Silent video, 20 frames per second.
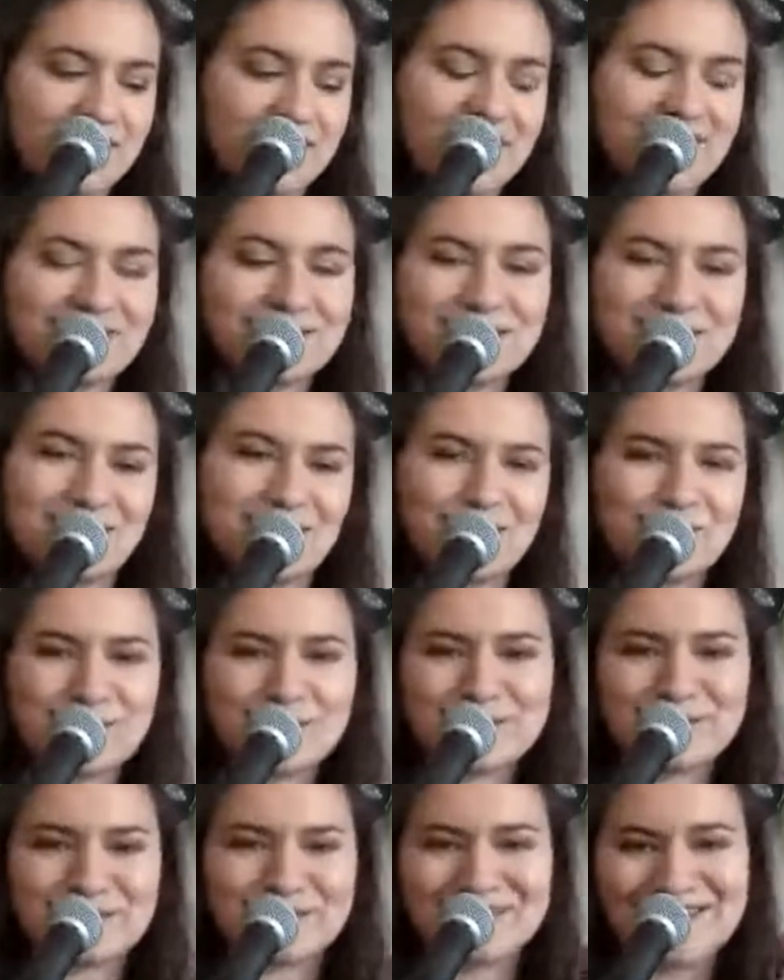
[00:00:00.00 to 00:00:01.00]
a single
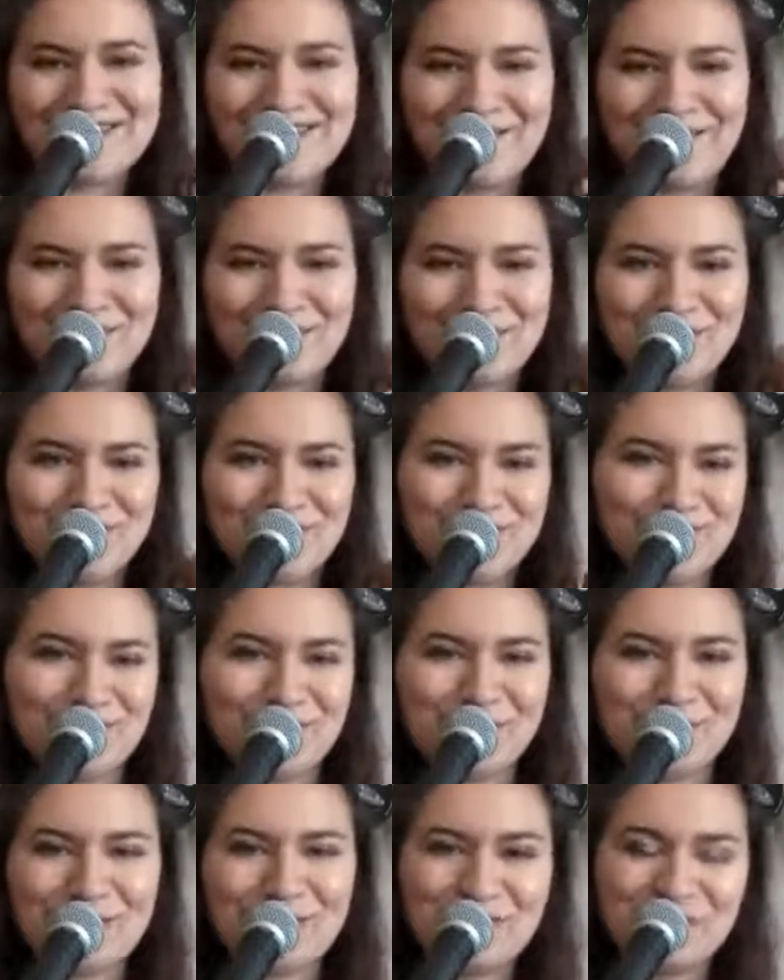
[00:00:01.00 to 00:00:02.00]
person's anthem
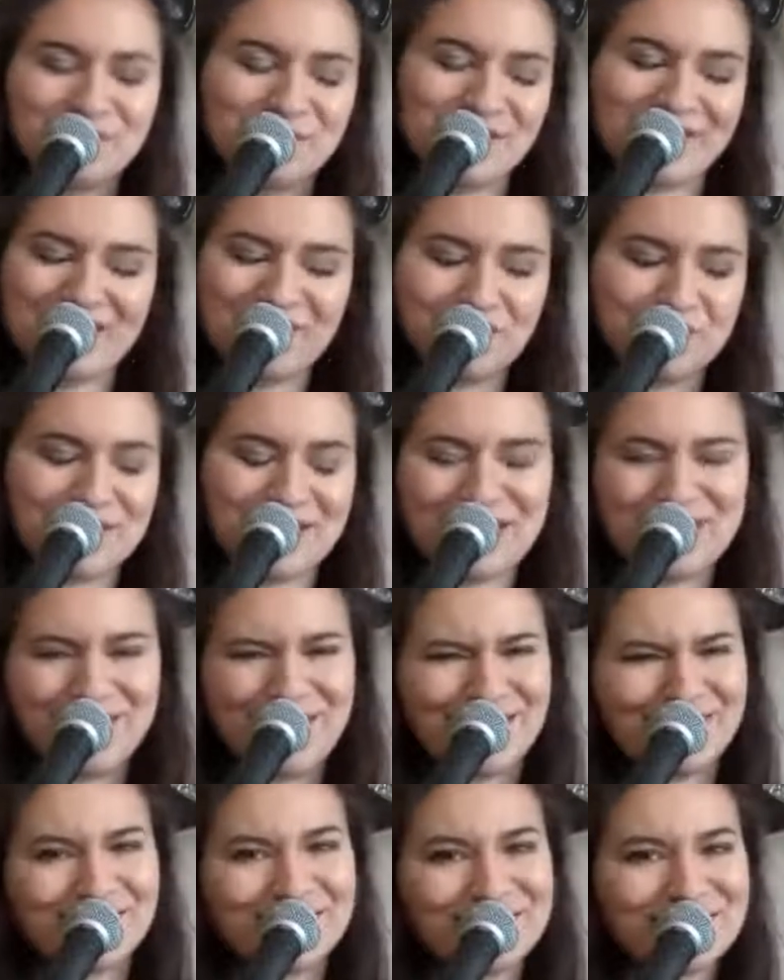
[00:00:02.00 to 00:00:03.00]
for when everybody
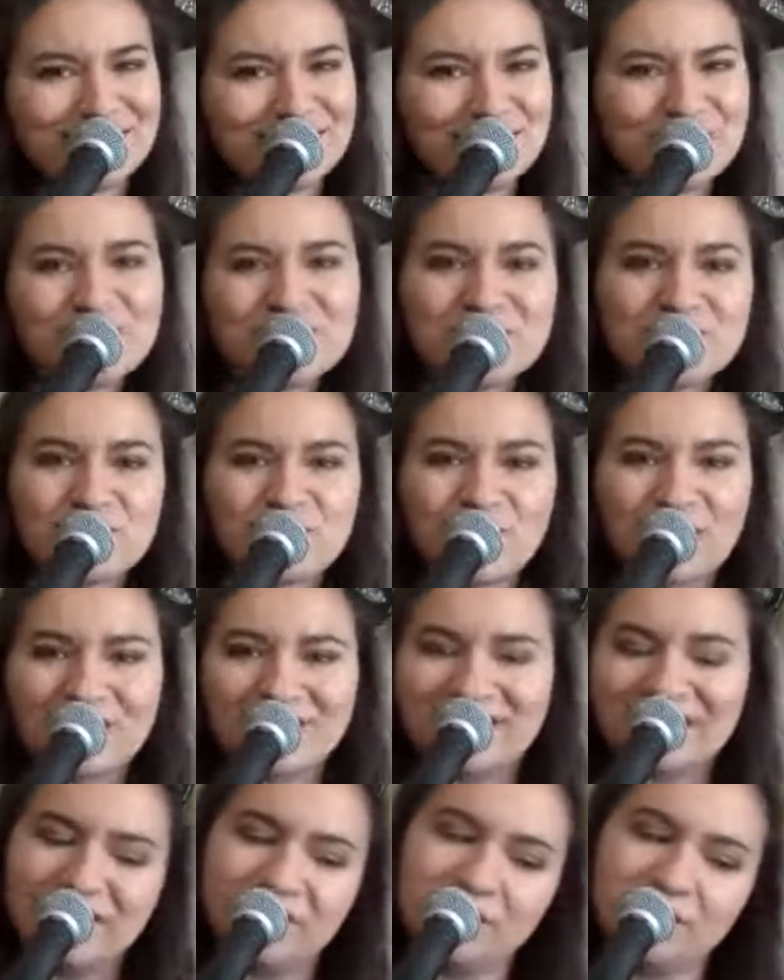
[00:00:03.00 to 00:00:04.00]
around us is falling
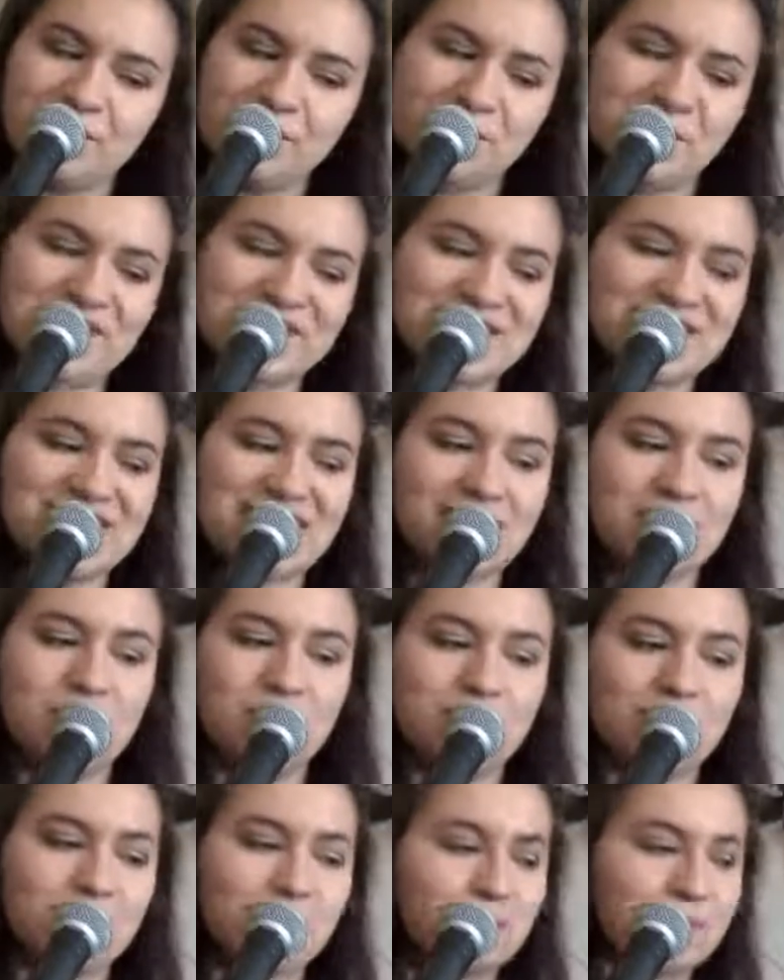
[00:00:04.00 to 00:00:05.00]
in love. This is Hey
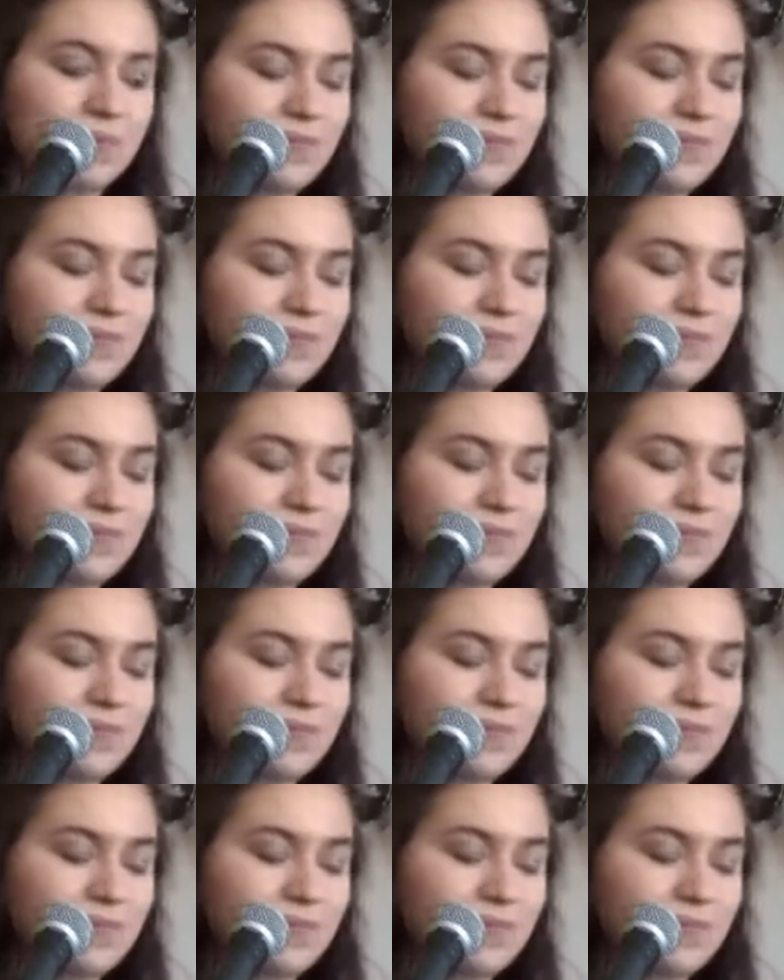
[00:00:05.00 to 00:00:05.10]
Cupid.